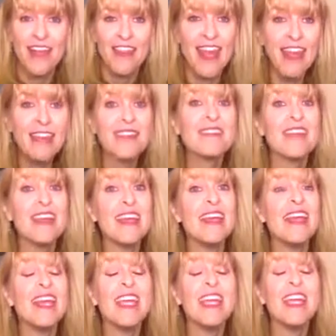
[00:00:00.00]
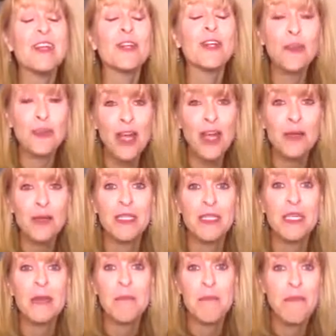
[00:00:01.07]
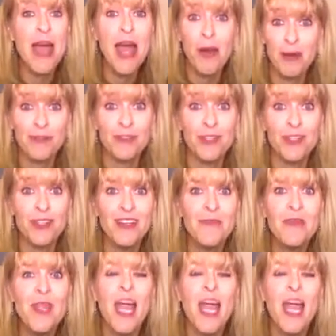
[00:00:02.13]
That is incredibly powerful.